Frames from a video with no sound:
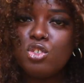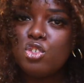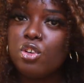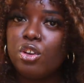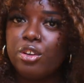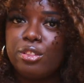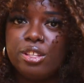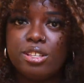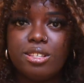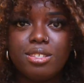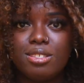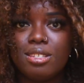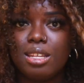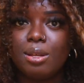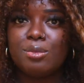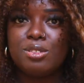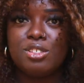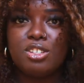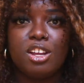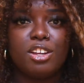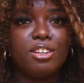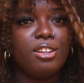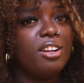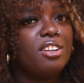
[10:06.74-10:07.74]
during these
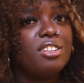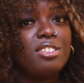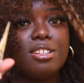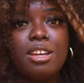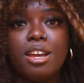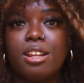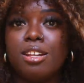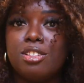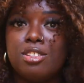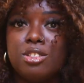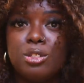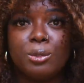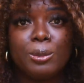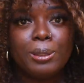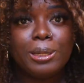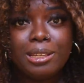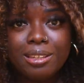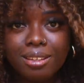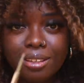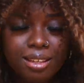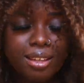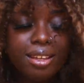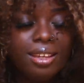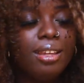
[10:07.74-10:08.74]
steps, y'all. Y'all just gotta do
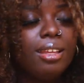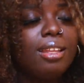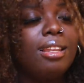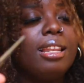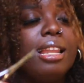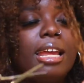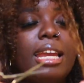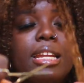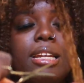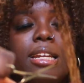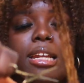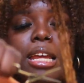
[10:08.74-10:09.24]
it. Like